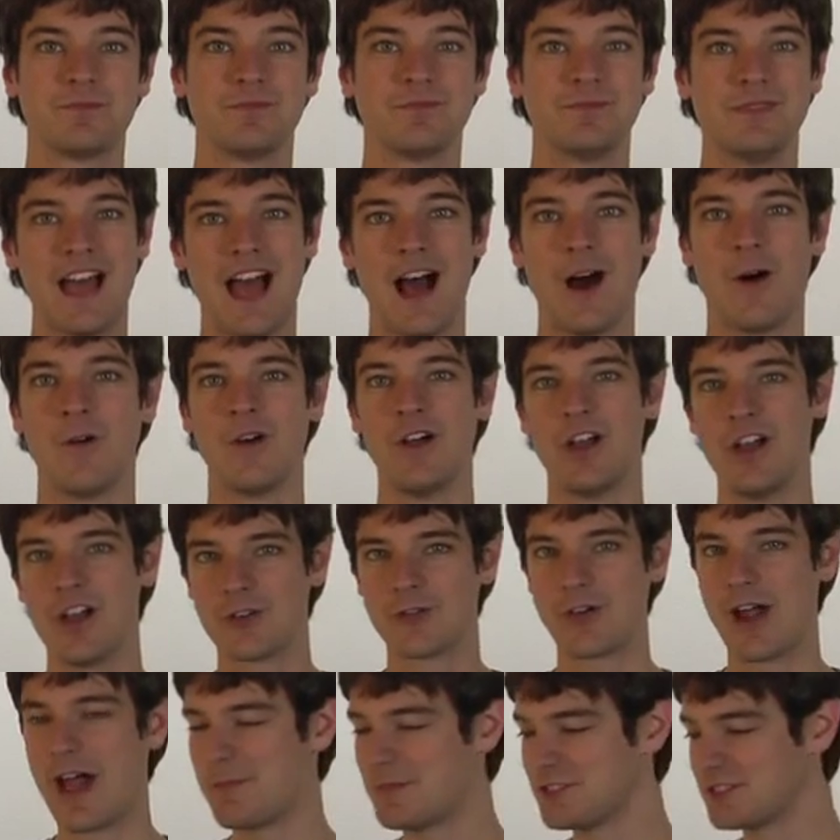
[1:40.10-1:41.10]
Now,
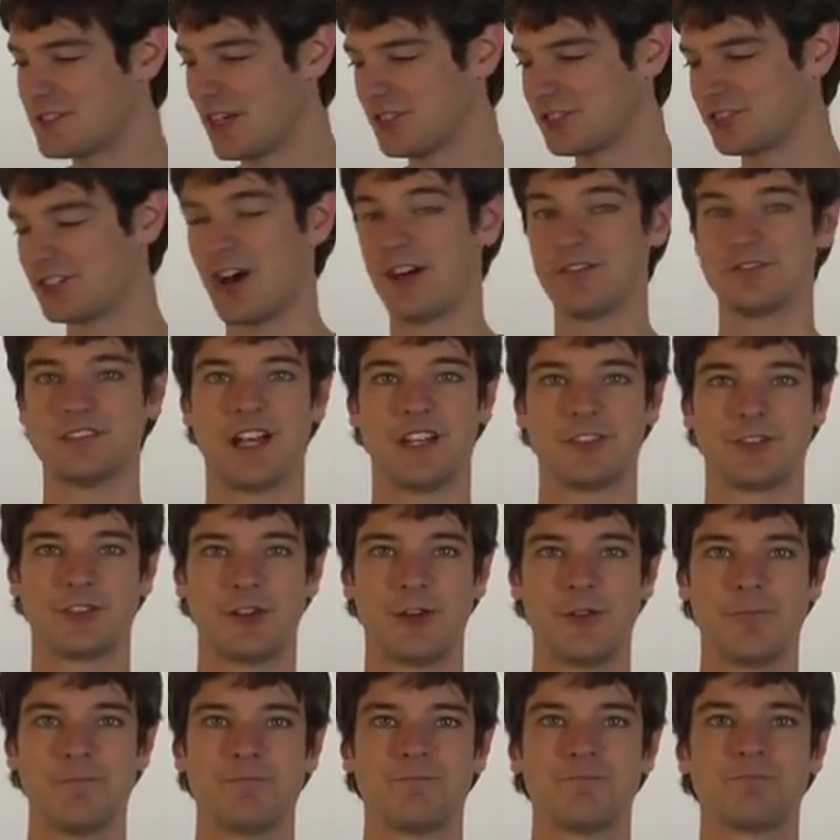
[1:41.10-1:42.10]
grab the Dust-Off
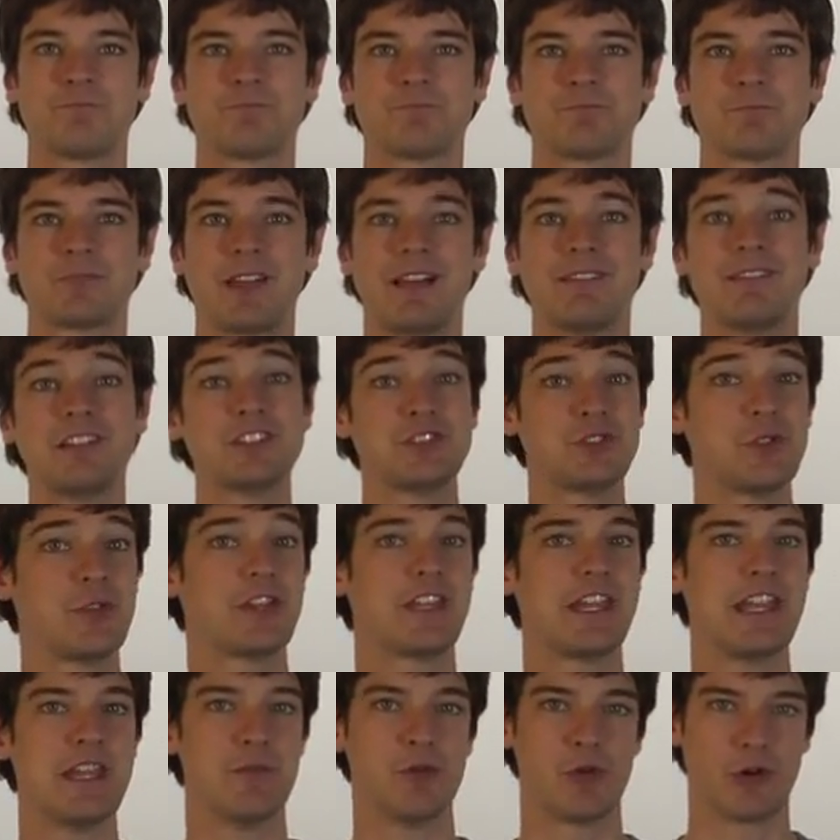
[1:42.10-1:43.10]
duster. Let's do the
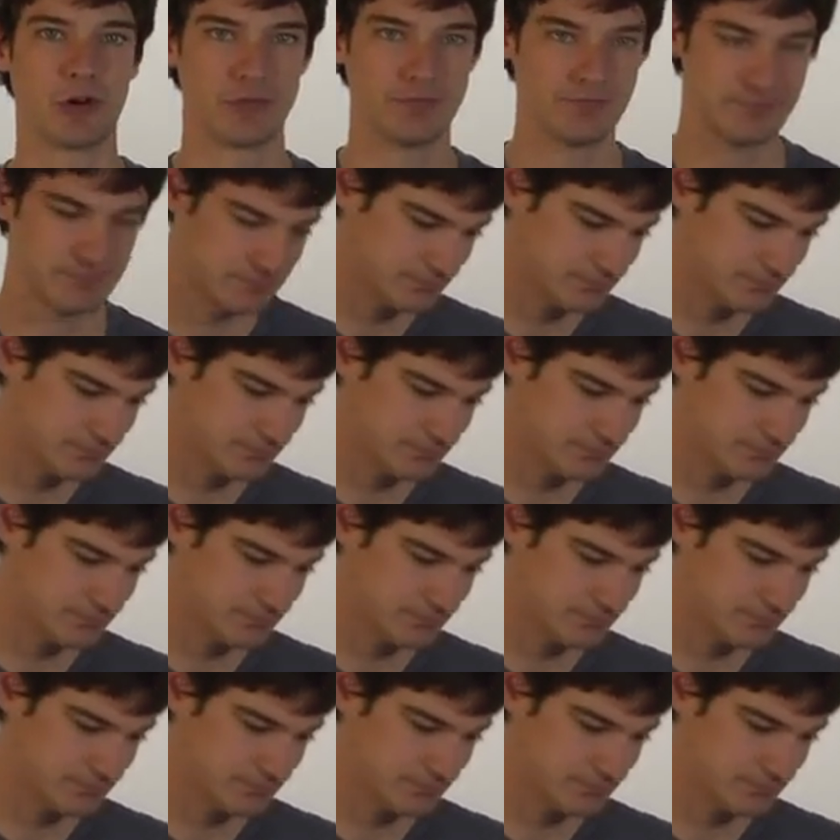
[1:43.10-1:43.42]
keyboard.